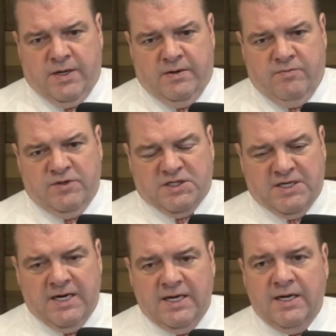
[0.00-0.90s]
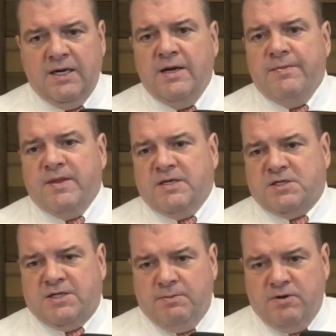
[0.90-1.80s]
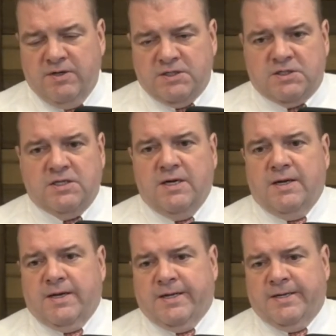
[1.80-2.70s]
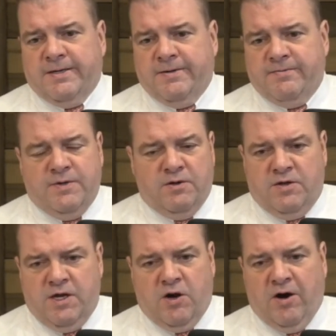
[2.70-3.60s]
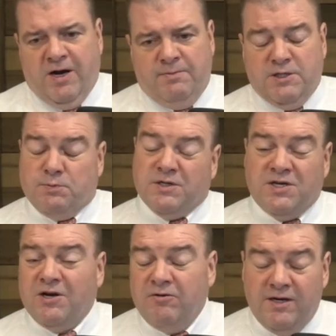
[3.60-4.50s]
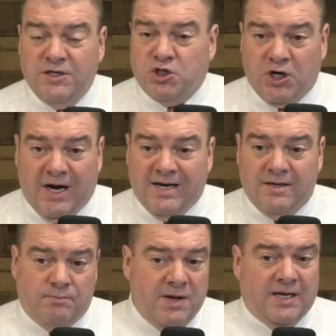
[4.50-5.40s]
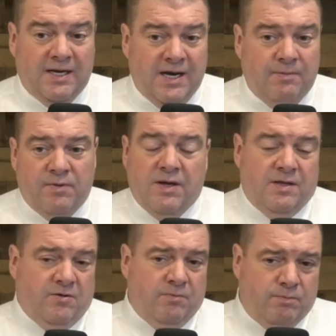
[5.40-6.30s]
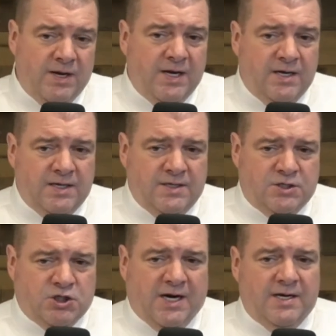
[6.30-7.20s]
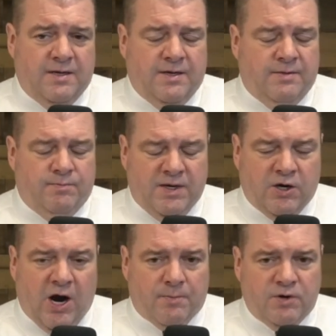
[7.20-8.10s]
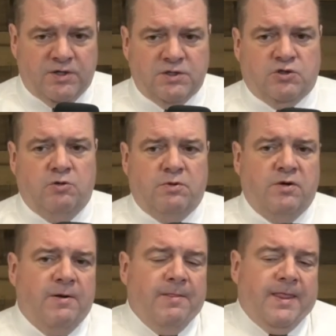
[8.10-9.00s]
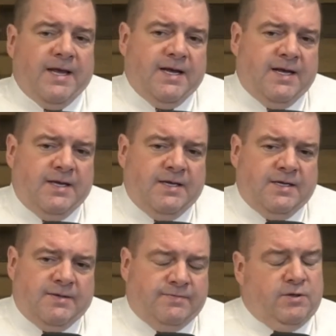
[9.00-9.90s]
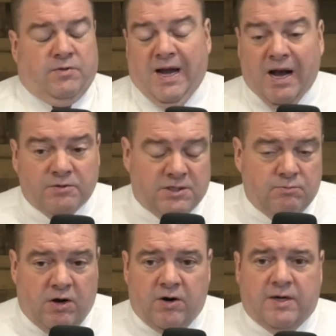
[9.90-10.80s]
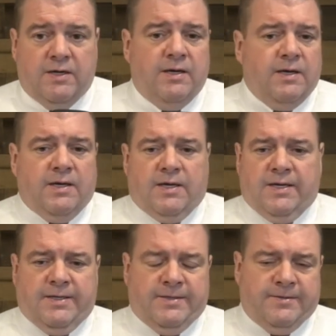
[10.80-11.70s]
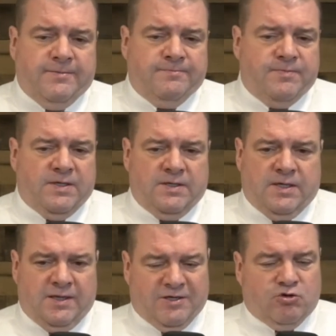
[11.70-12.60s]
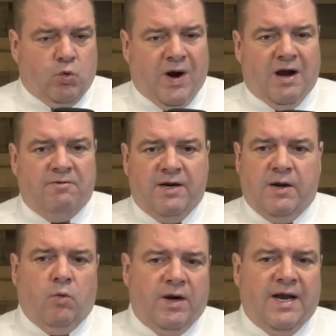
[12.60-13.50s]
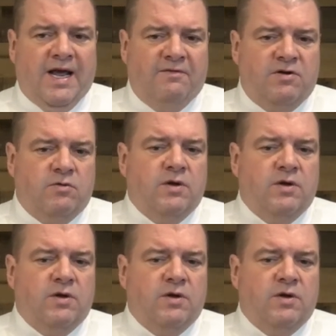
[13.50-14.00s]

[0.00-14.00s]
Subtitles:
receding, stimulus, the economies, particularly in China, picking up. They're a big big copper consumer, and the housing market, electric wiring, and what have you.